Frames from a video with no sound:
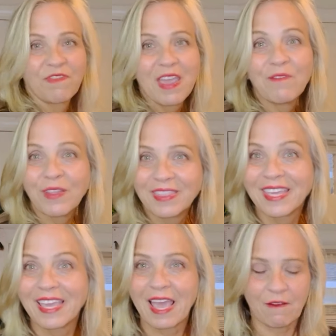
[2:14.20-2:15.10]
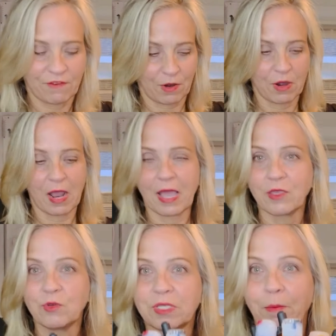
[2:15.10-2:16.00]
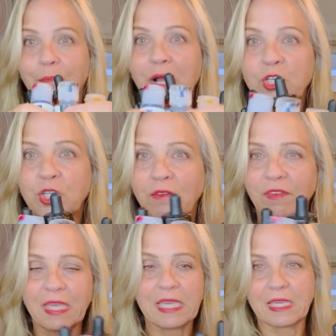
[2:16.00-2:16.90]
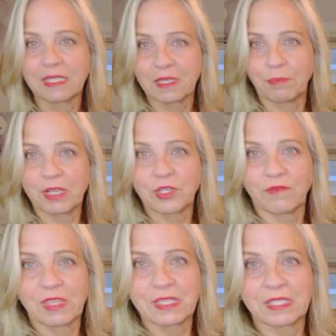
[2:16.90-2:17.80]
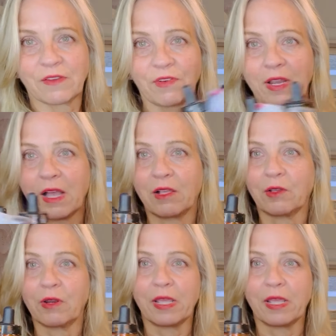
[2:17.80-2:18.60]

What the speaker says: favorite thing ever, I used a bunch of inks, a bunch of these different colored